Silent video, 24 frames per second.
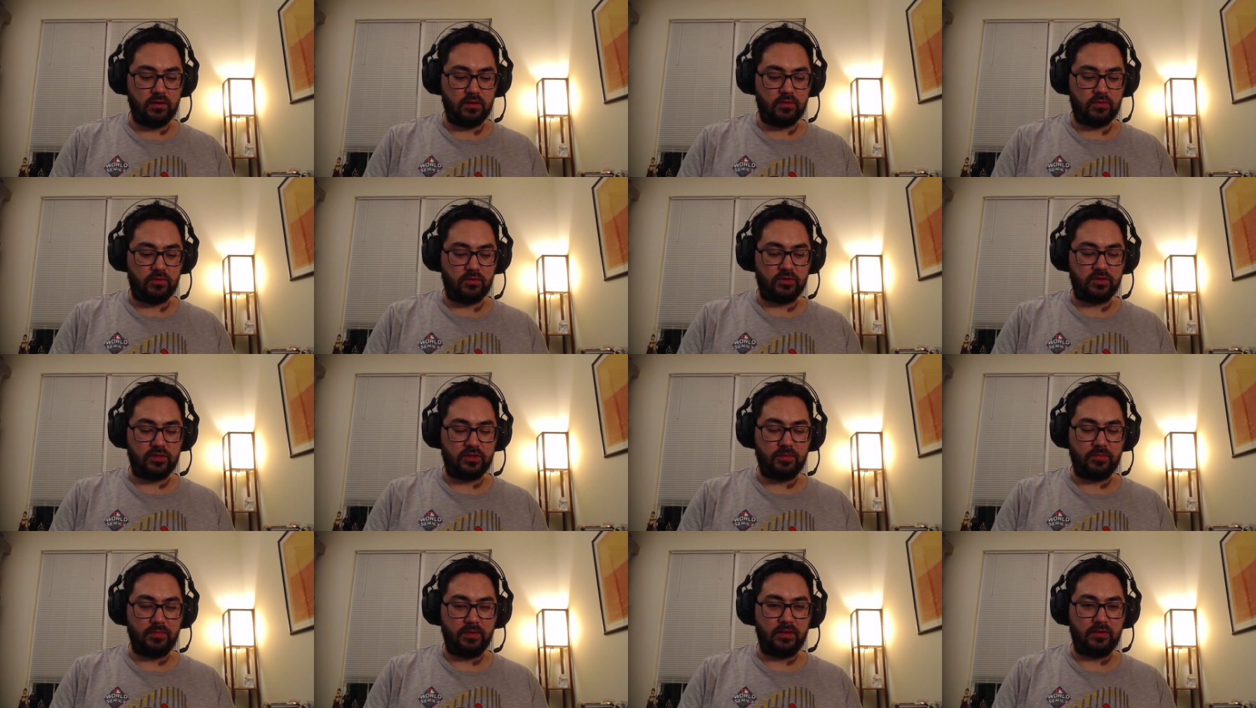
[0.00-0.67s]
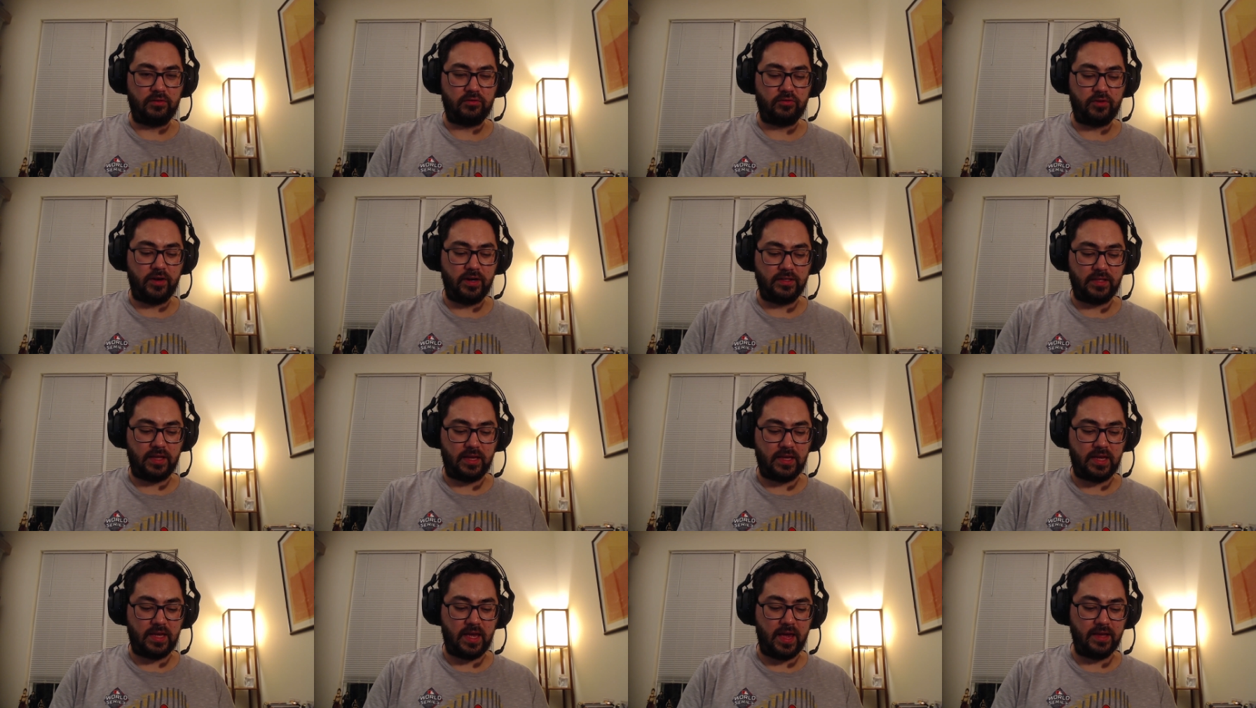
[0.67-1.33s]
Or something crazy
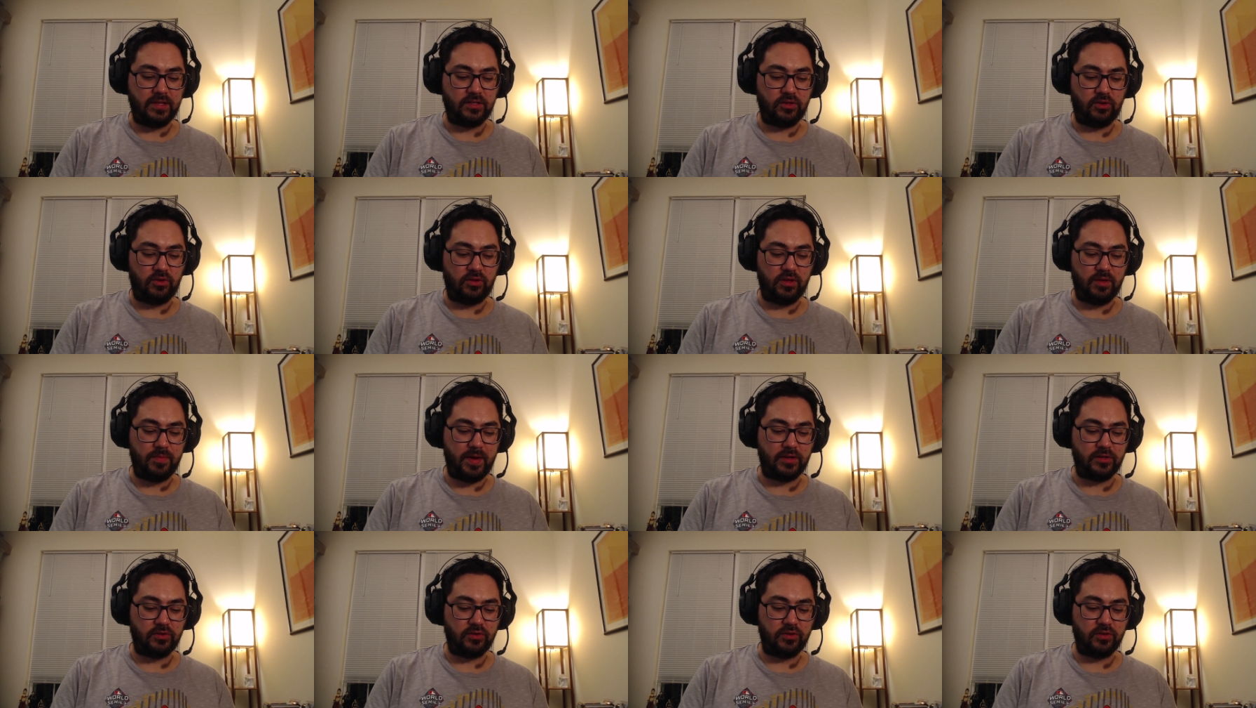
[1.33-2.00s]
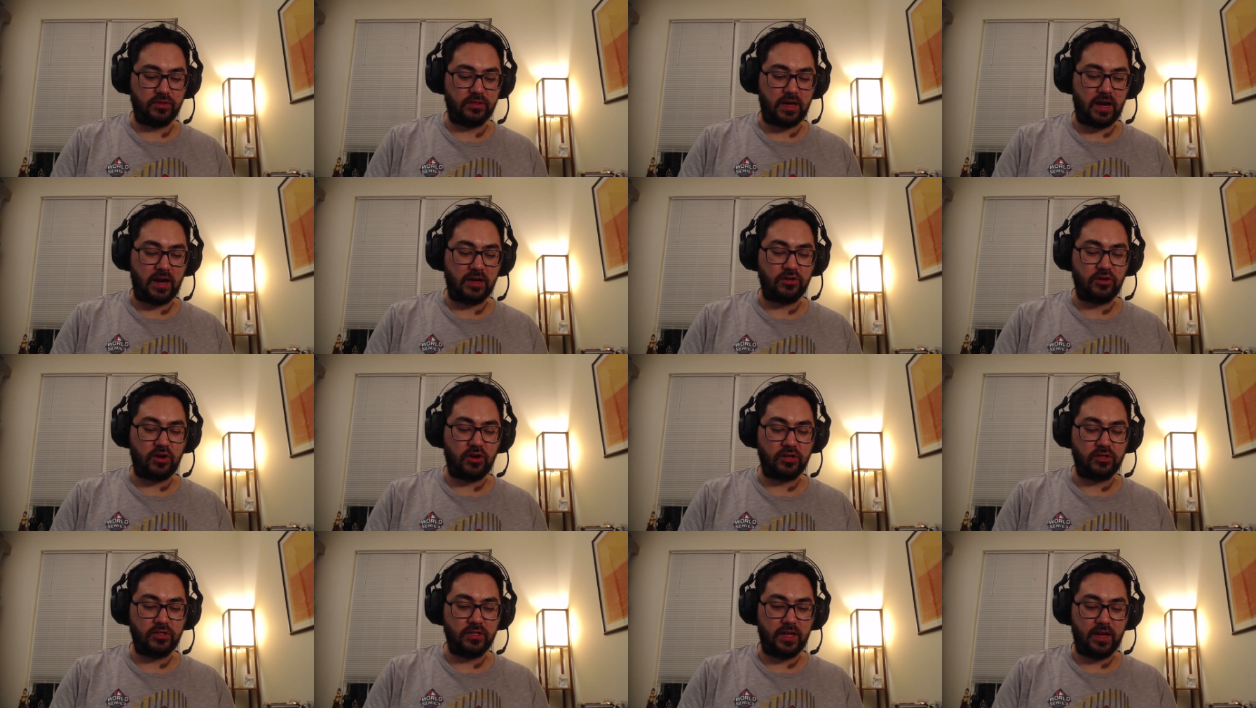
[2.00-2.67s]
like case only. Make sure that you're
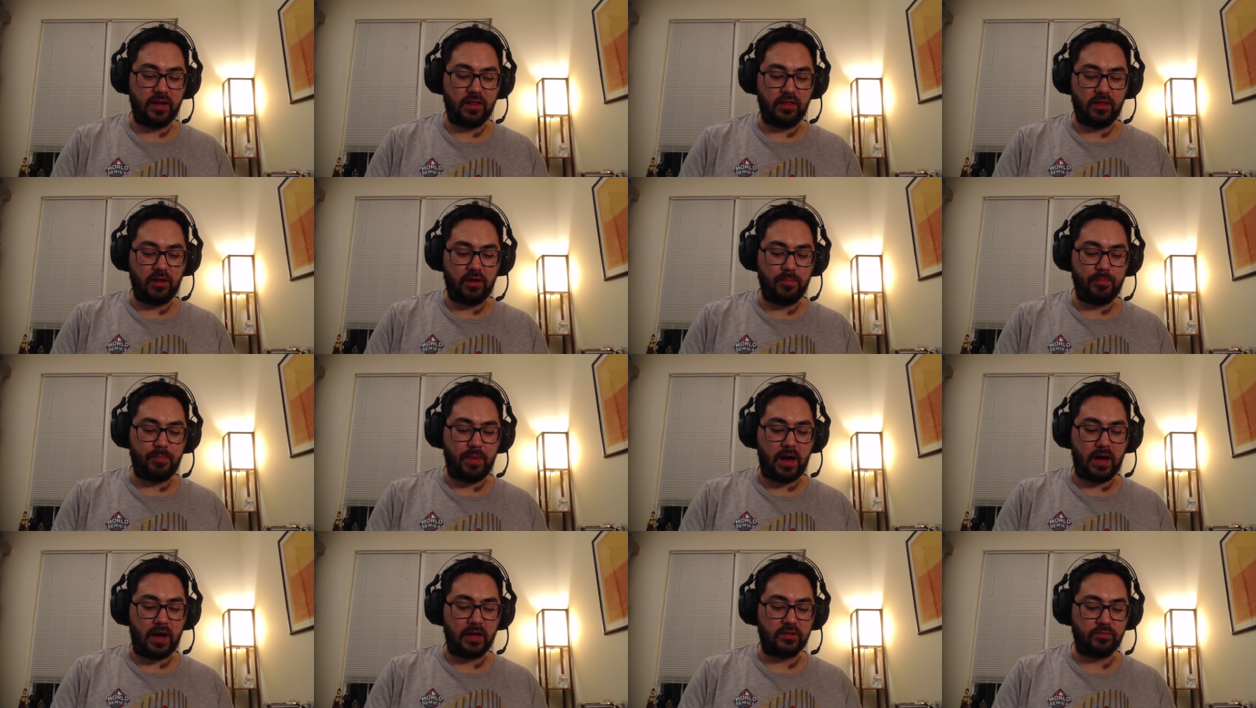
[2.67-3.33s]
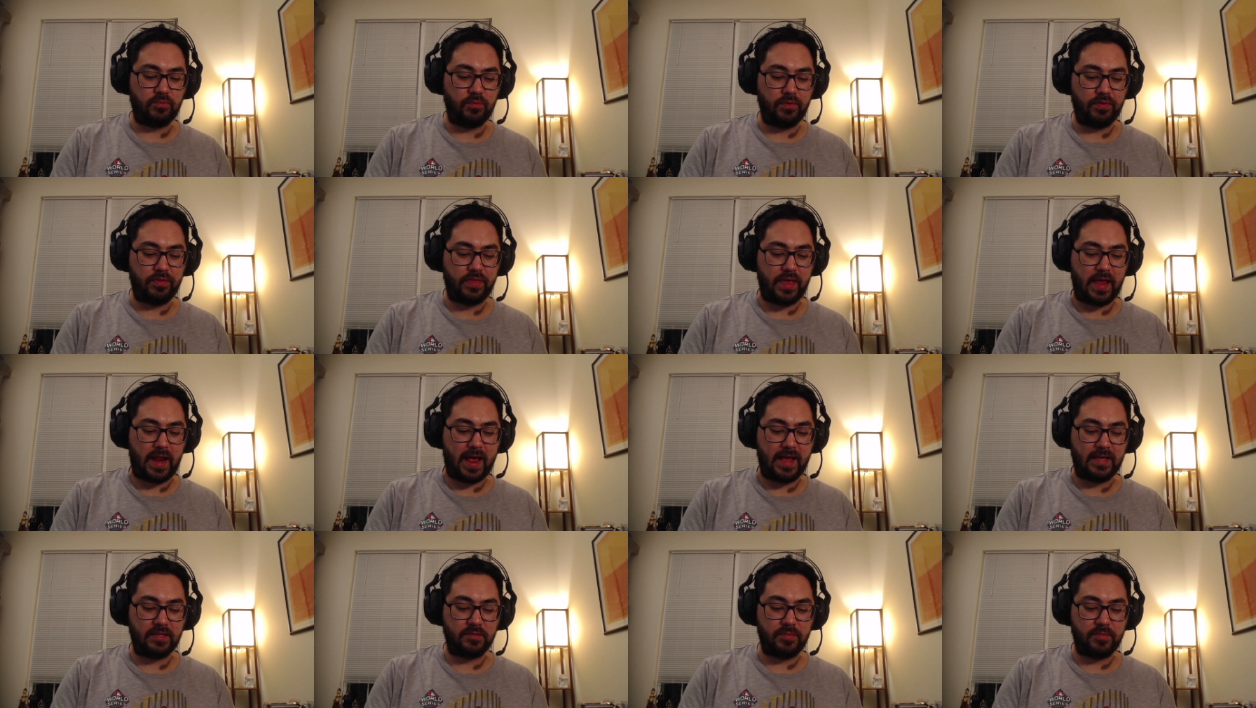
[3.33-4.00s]
actually getting a box with that
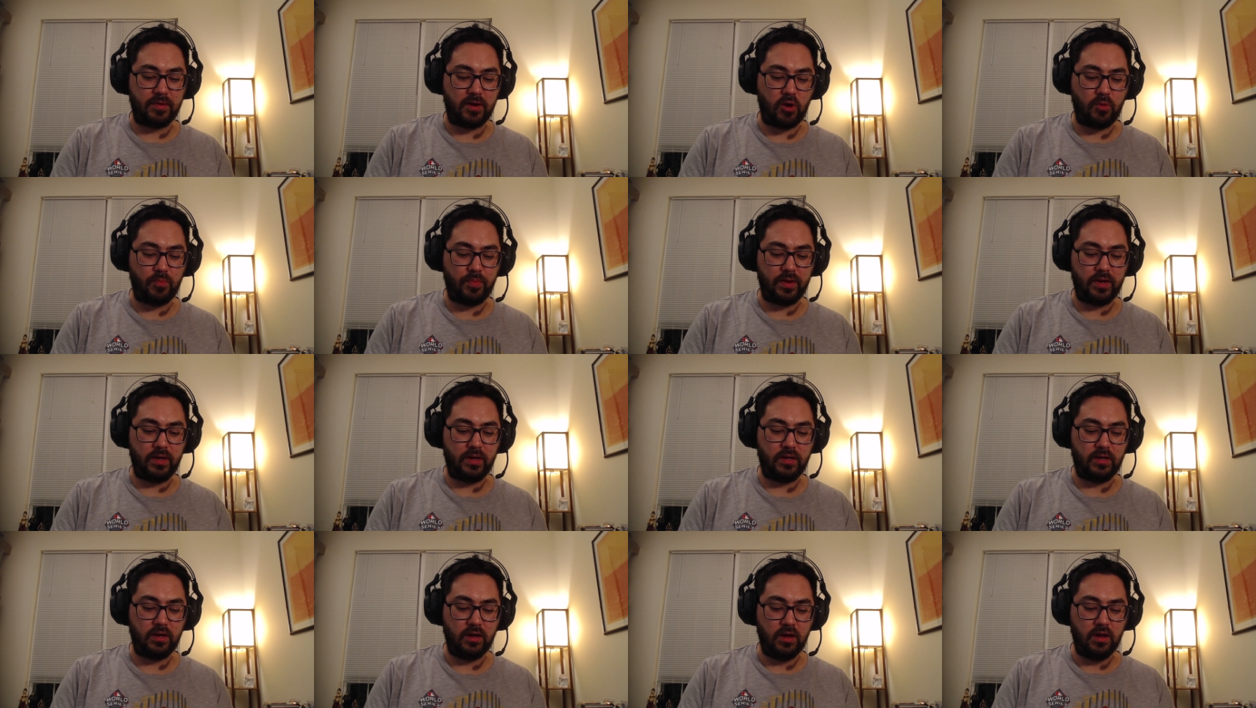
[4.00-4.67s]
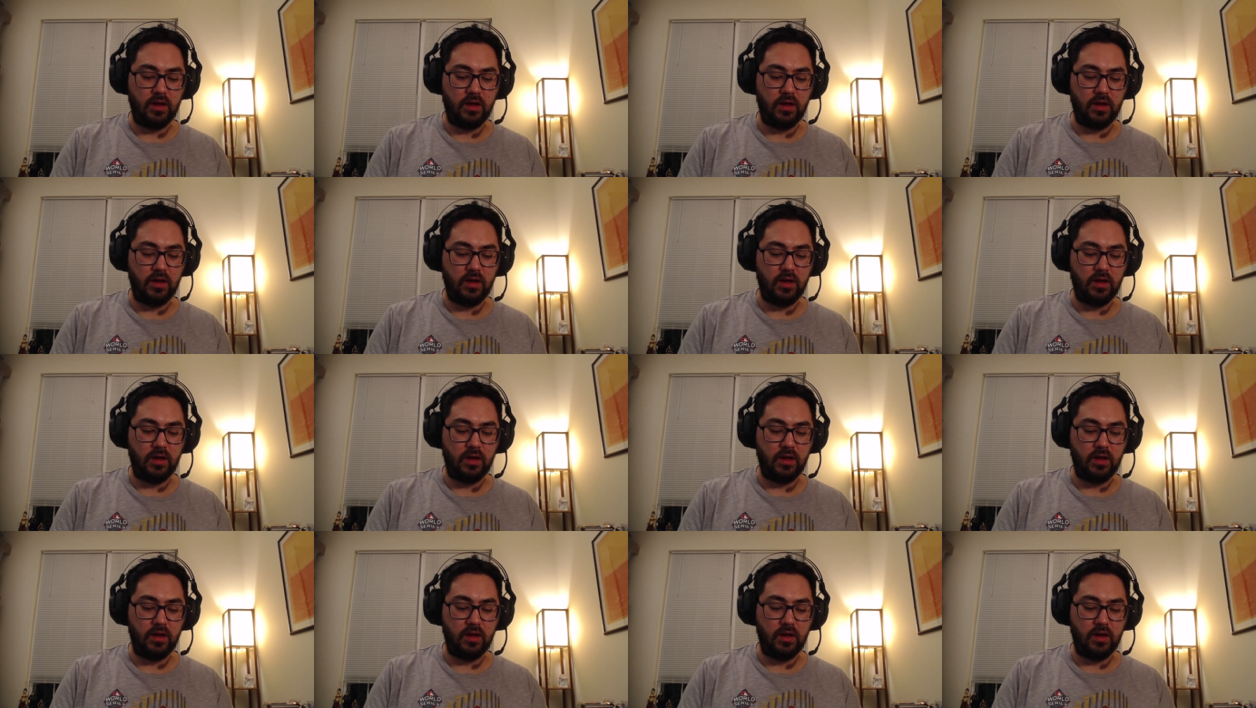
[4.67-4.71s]
has been opened.